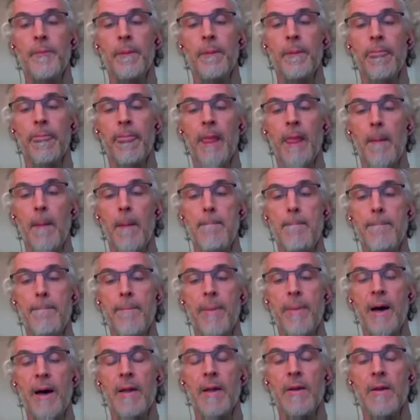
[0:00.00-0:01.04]

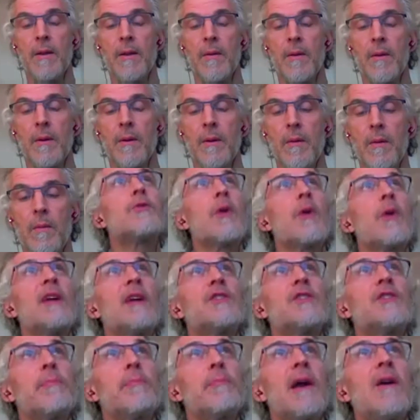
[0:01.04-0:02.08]
But the
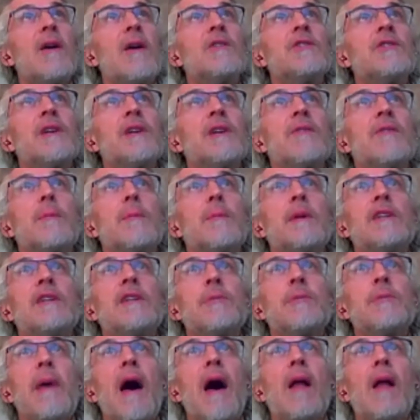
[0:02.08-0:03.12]
transparency of the
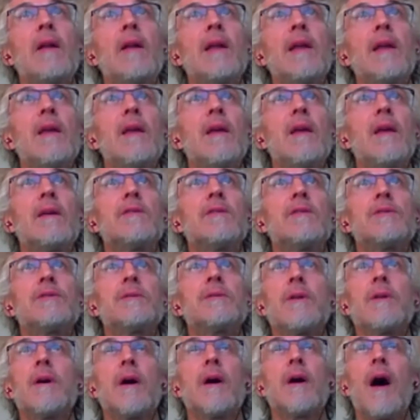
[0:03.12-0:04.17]
municipality
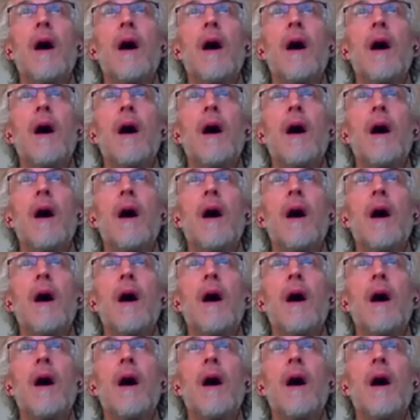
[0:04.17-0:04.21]
is,